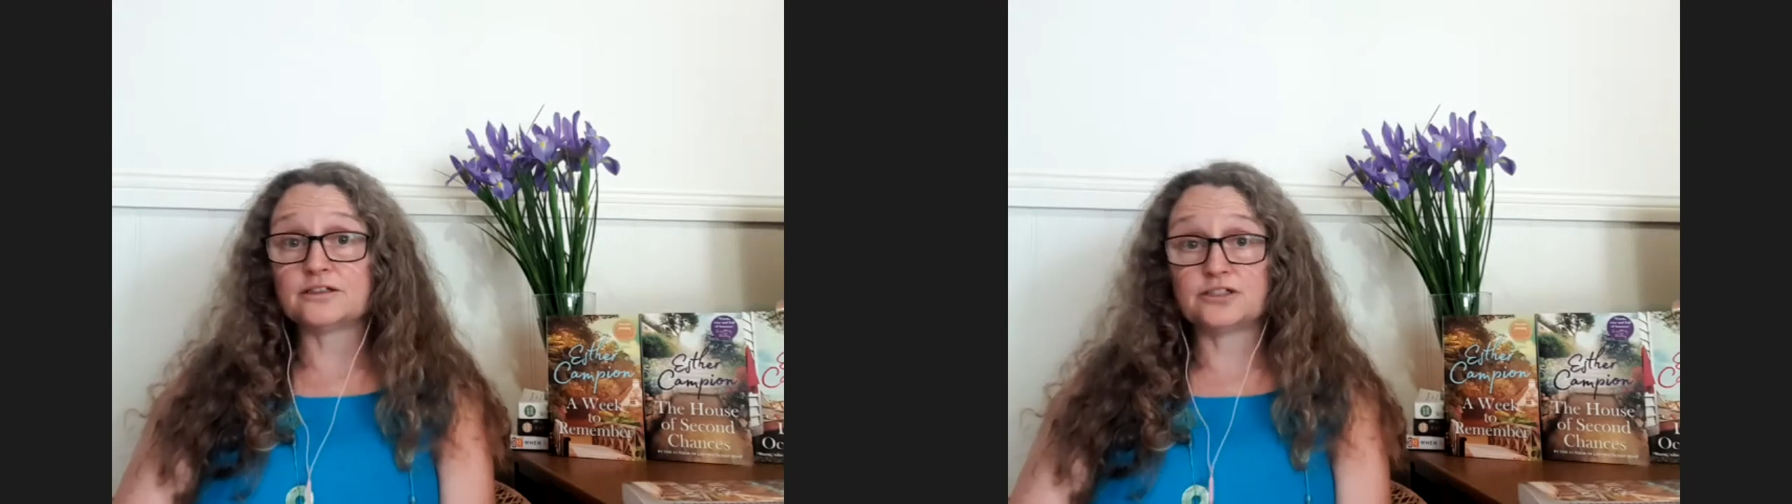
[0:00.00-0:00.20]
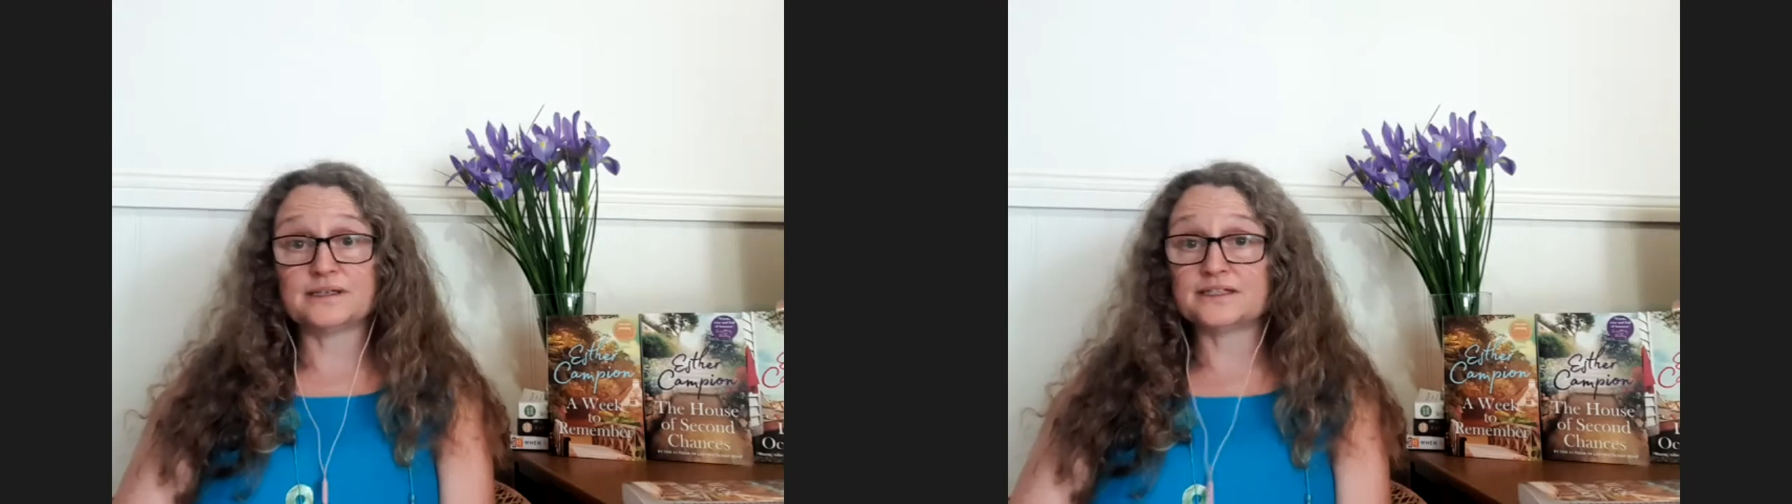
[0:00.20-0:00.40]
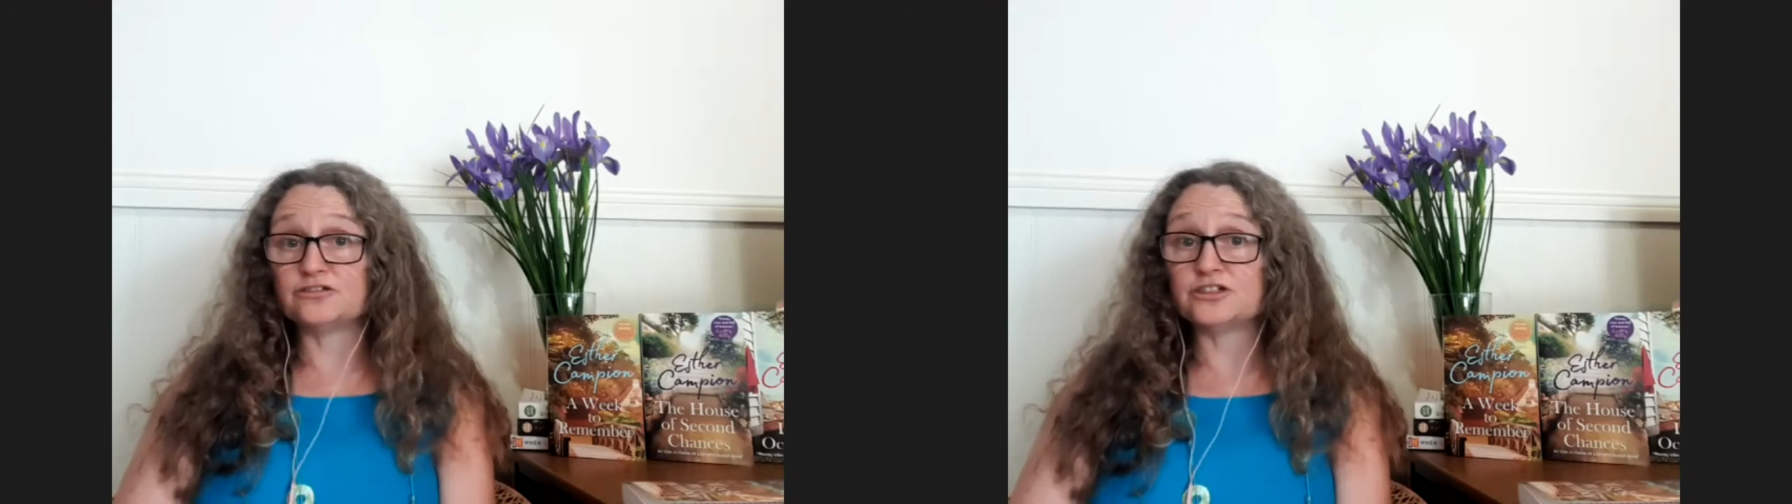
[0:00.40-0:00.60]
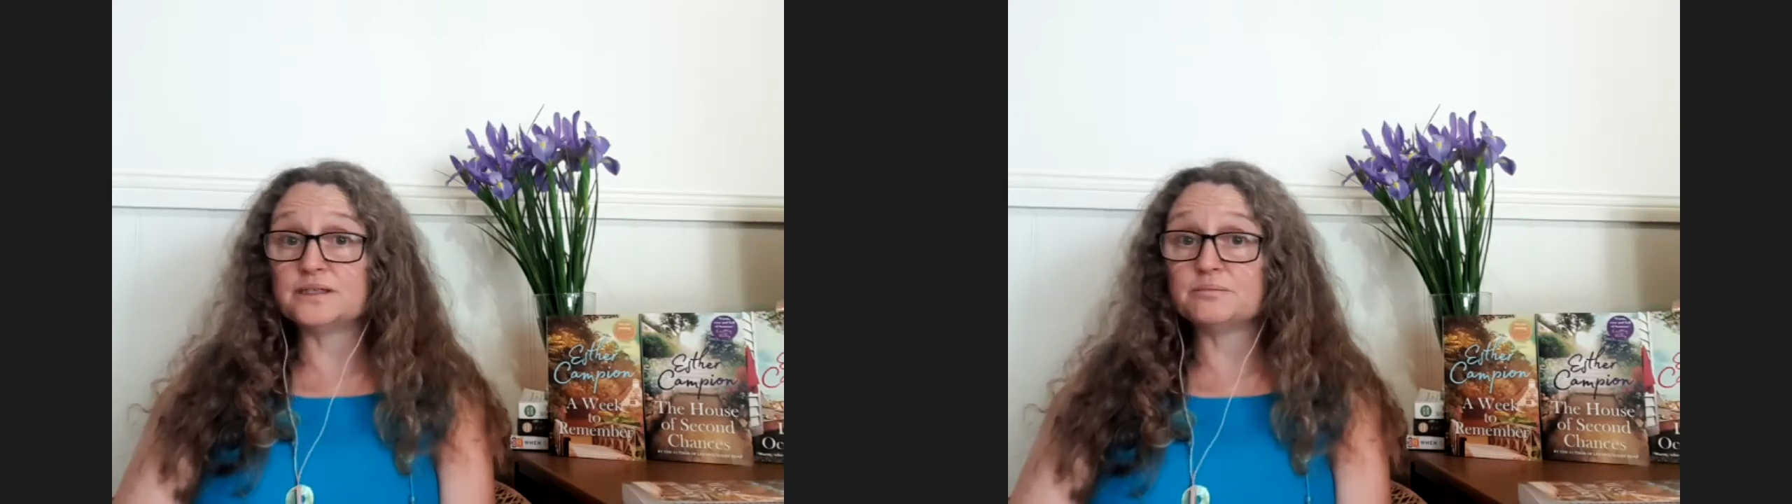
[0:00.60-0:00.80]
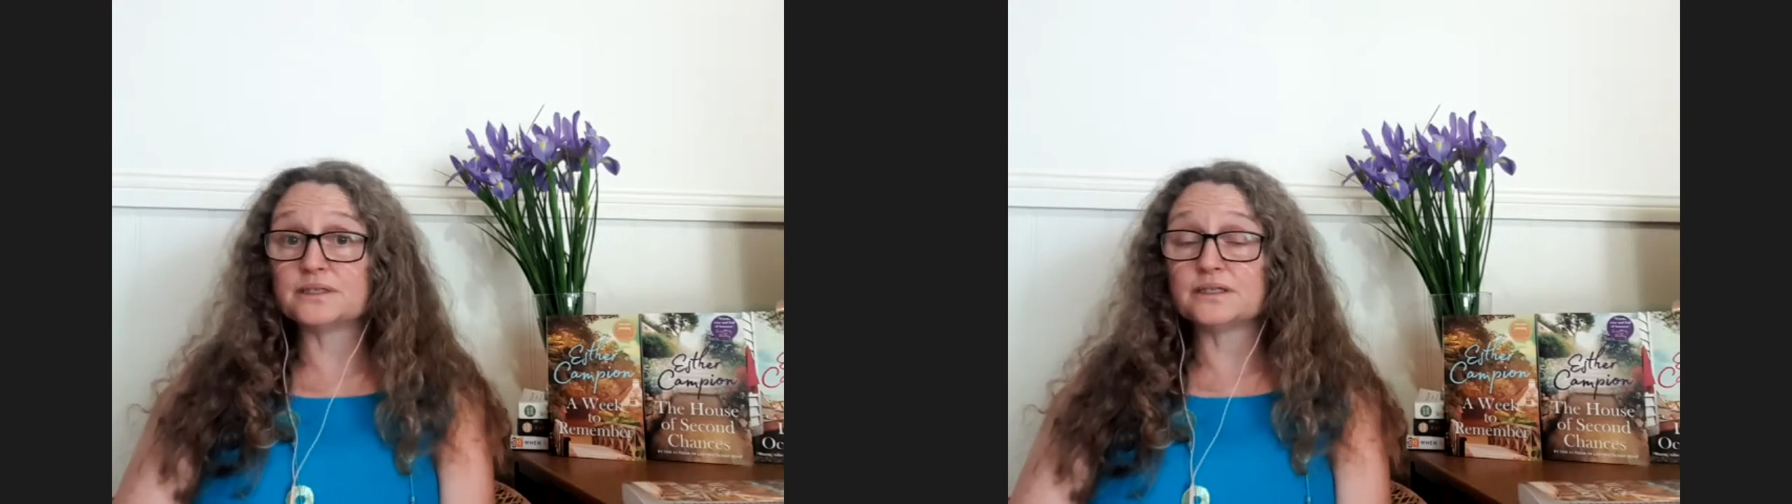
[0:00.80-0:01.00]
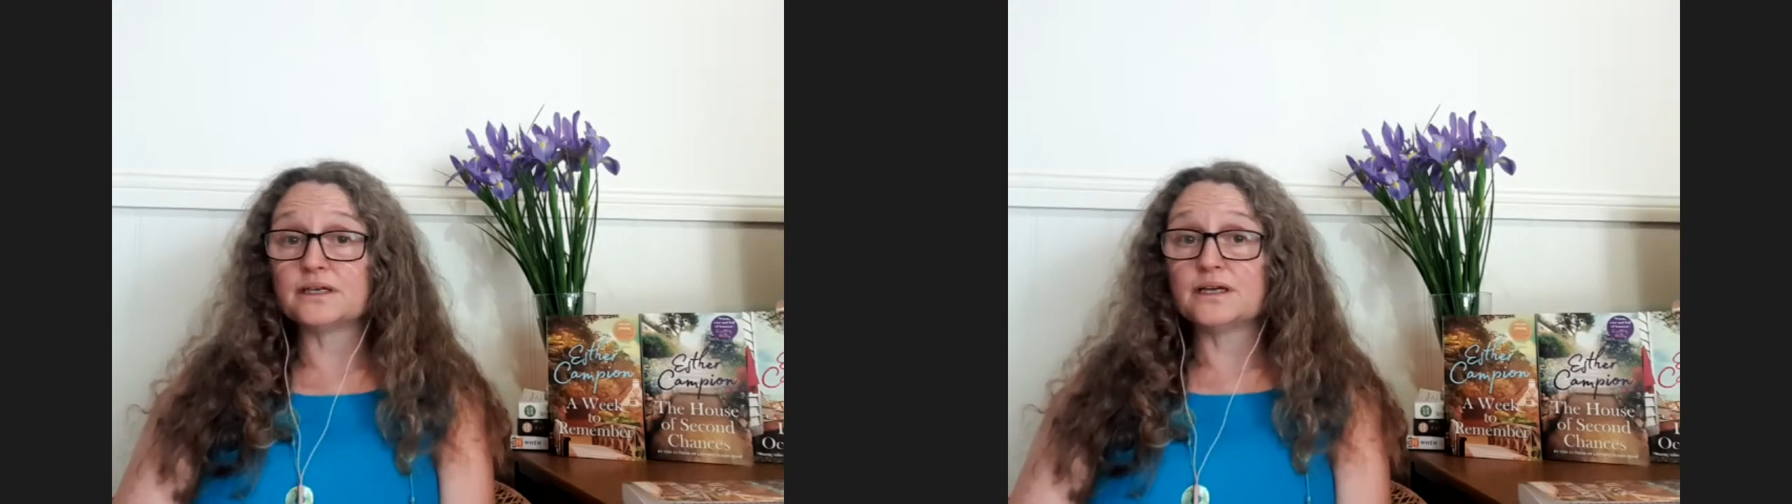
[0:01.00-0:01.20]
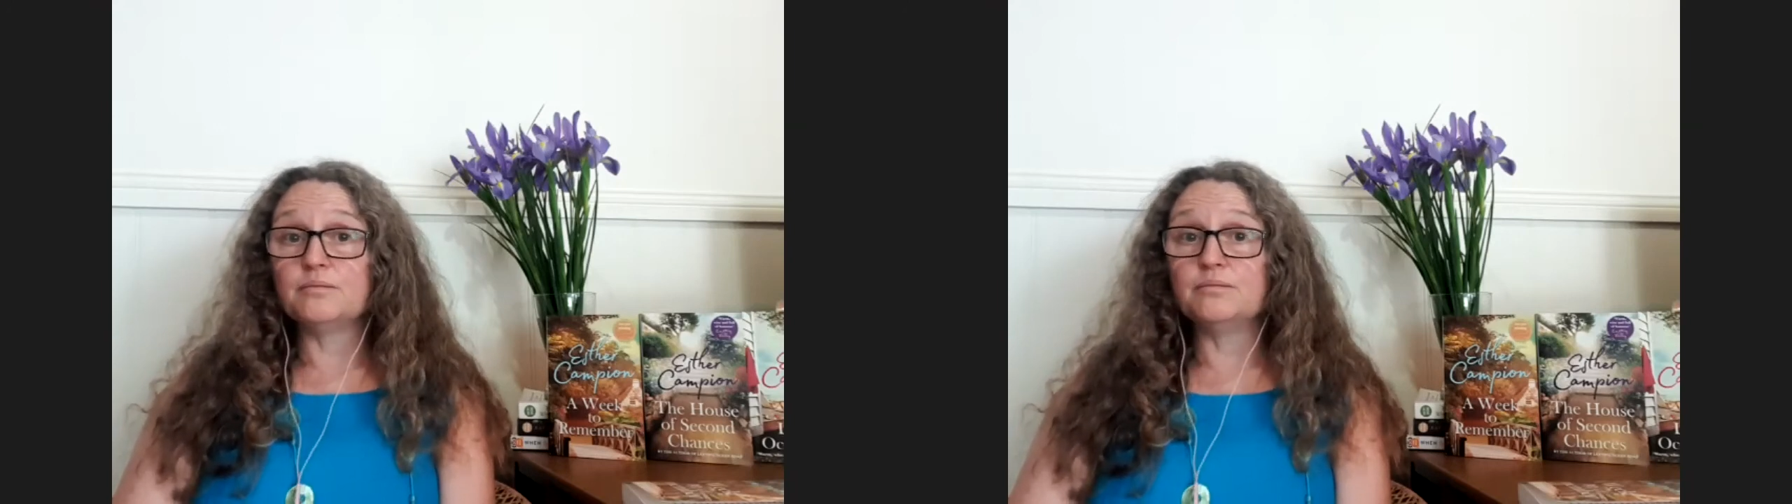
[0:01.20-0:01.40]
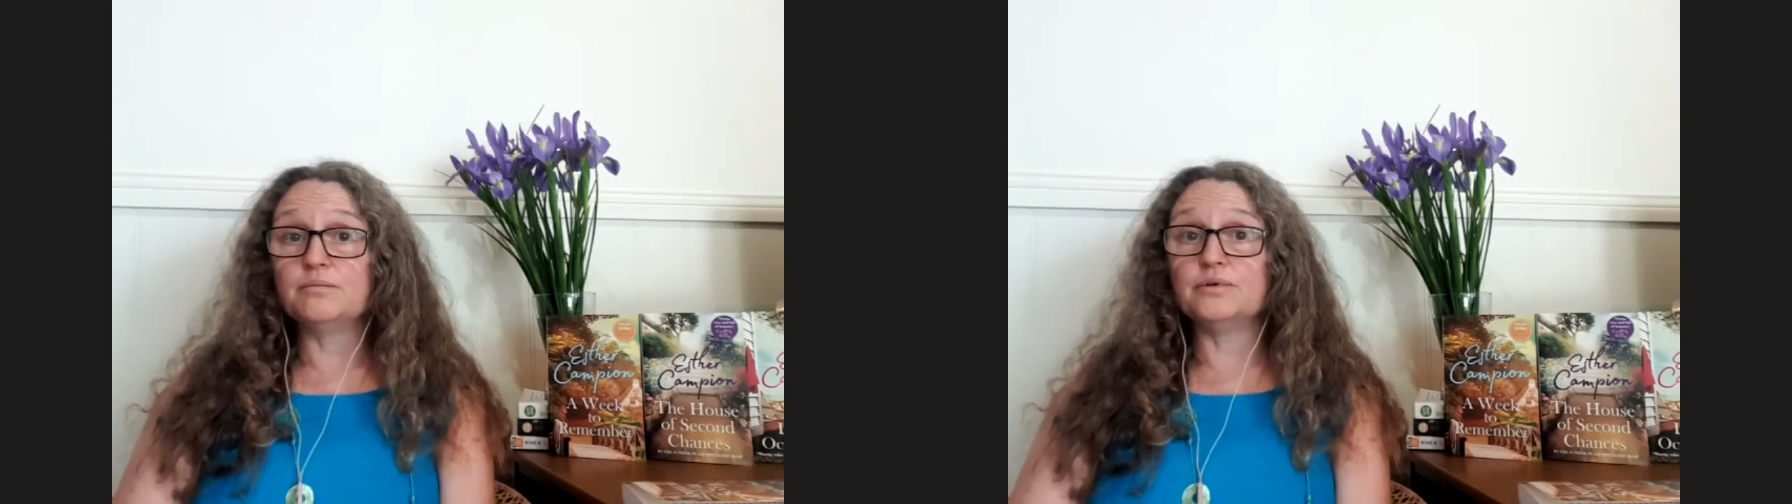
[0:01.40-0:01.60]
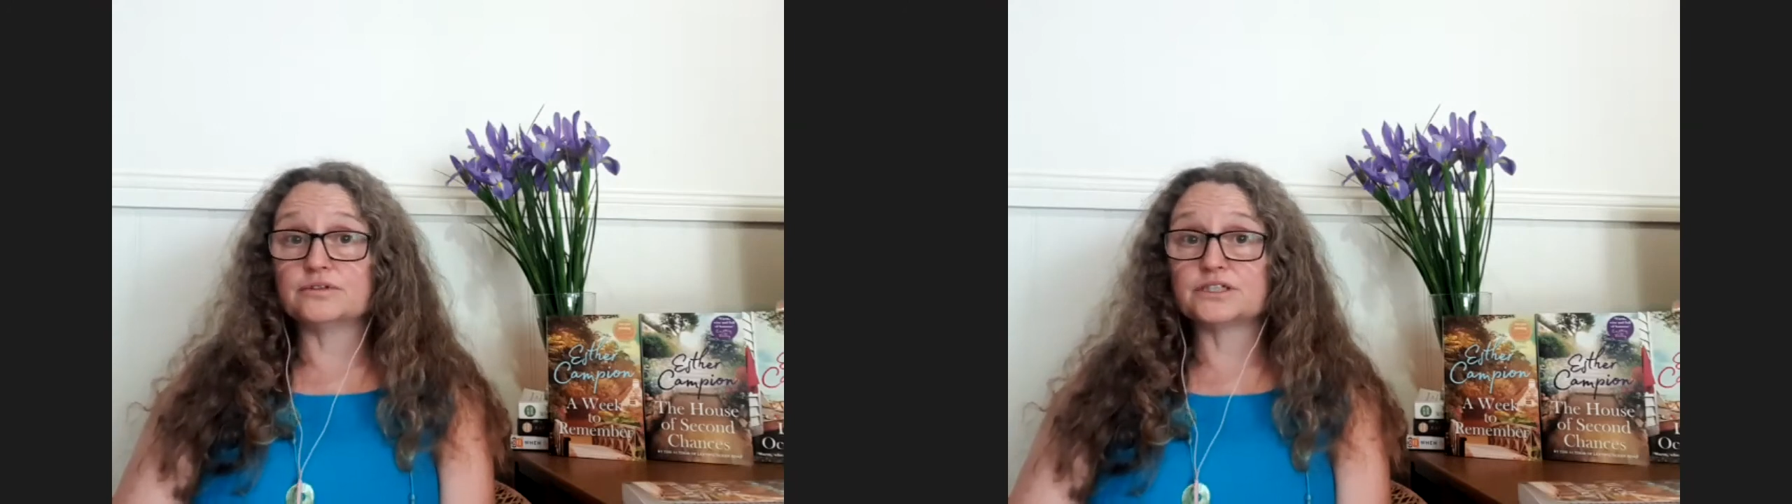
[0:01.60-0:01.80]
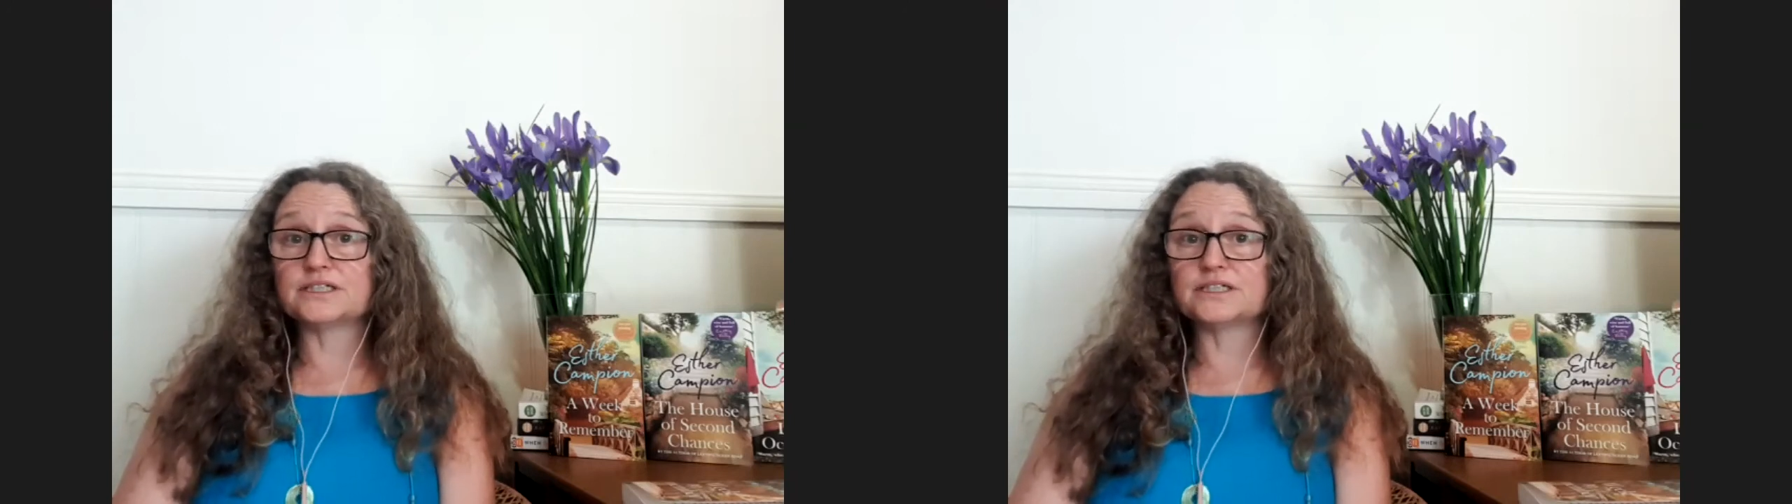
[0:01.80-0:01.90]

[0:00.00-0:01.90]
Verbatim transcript: She wasn't cheap, but